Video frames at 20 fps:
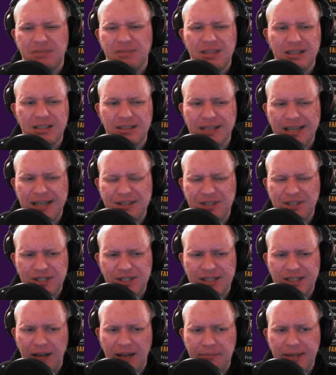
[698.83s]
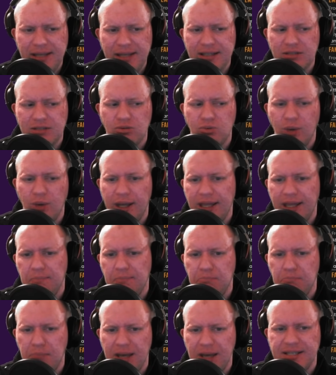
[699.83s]
there's just something that's really
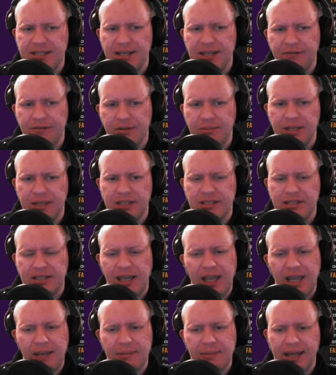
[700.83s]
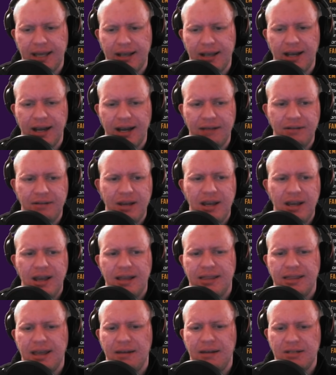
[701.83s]
missing from this team, and they kind of,
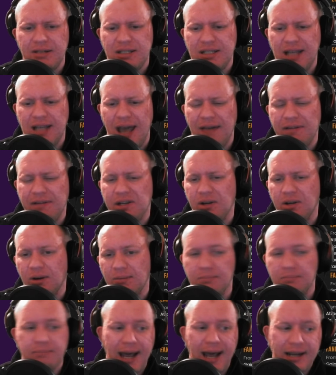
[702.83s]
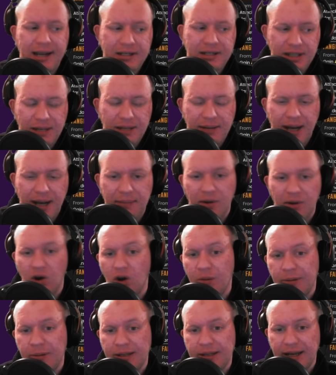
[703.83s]
they haven't gone back to them. I'm
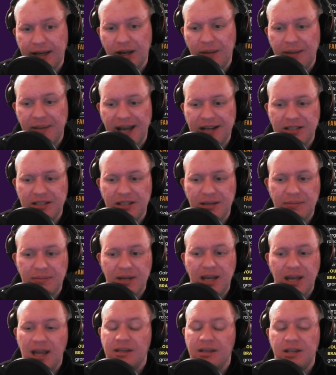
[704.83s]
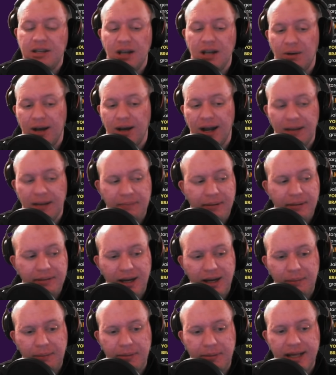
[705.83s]
hoping they go back to them. You know what? I'm probably
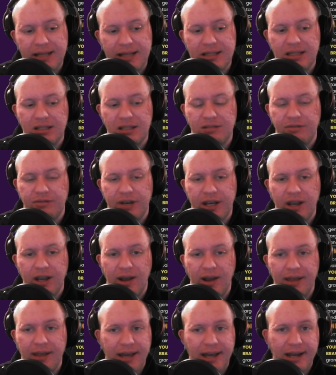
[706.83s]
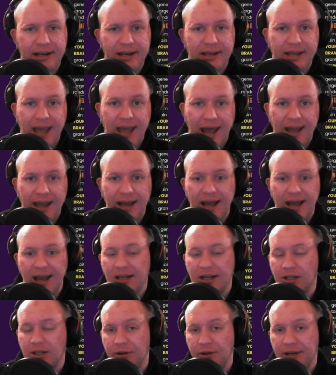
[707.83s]
going to put that to this video, and then Ca uh,
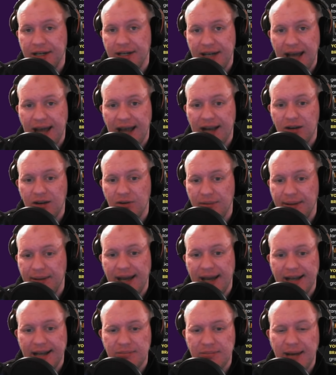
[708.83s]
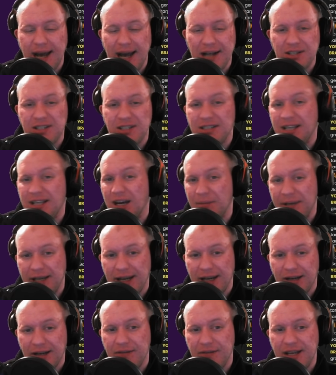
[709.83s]
Cloak and Dagger will be next patch, and they'll be
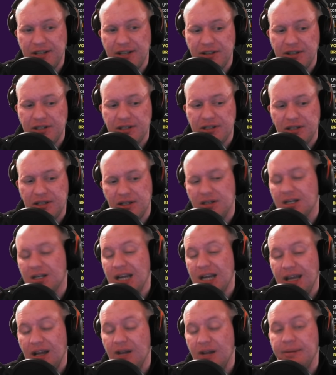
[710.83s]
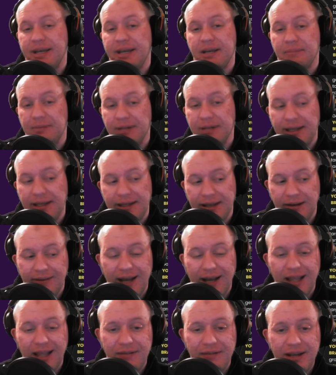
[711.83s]
Young Avengers, and it'll, it'll be completely
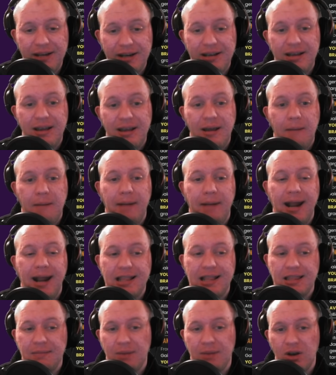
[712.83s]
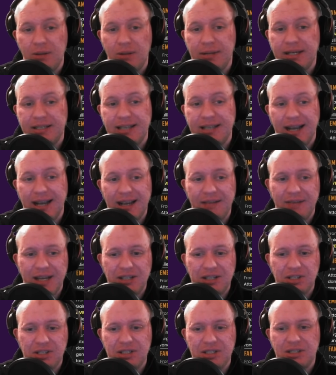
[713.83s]
irrelevant. But at the moment, Young
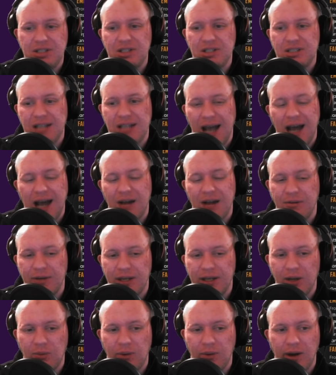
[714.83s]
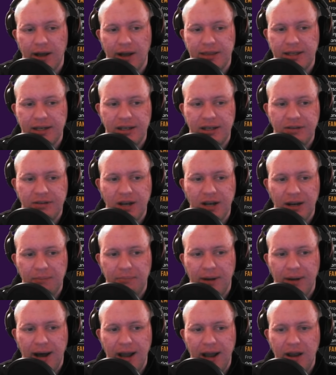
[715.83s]
Avengers just aren't really worth it. You've
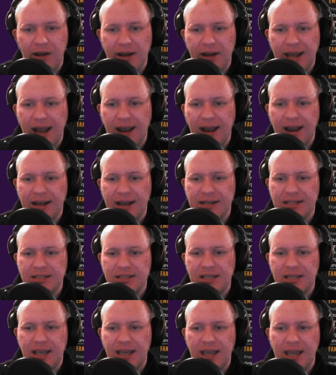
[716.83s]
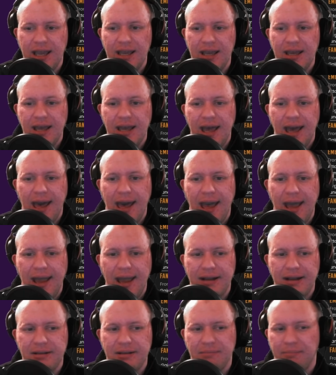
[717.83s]
got Bio characters here,
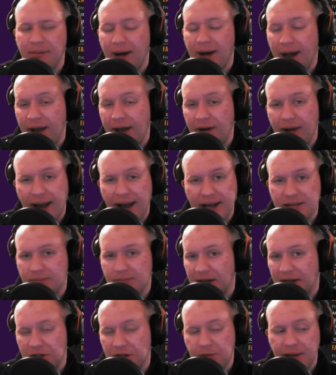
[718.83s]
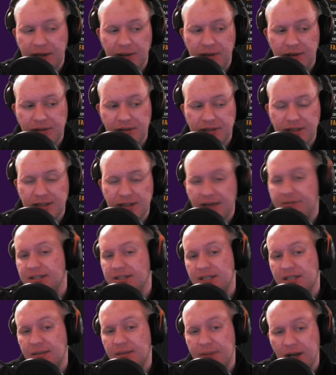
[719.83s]
and Bio has much better uses. Even
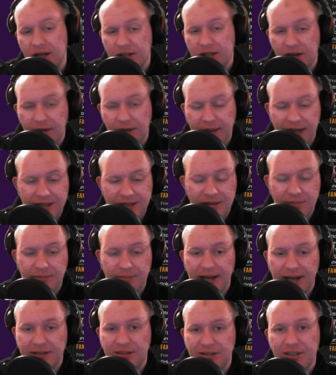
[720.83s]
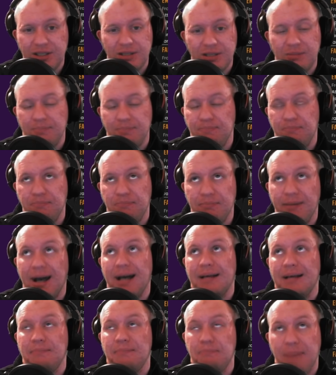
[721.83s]
symbiotes are a mass, mass,
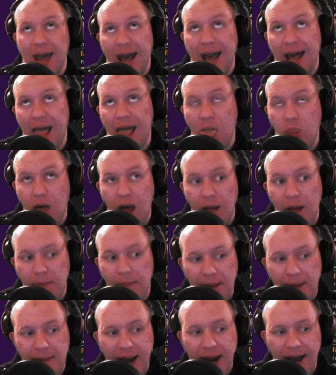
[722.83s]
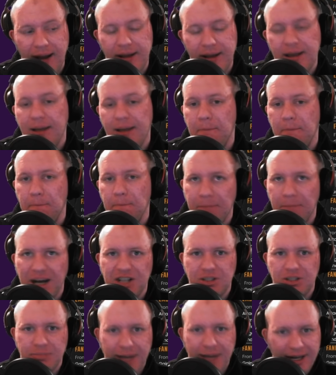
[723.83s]
ma ma blah, blah, blah,
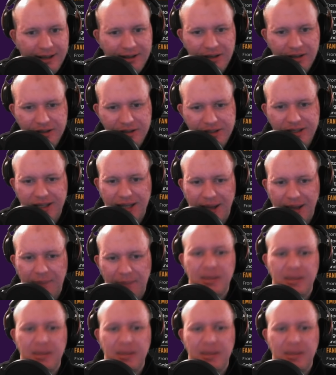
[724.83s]
much better use than them.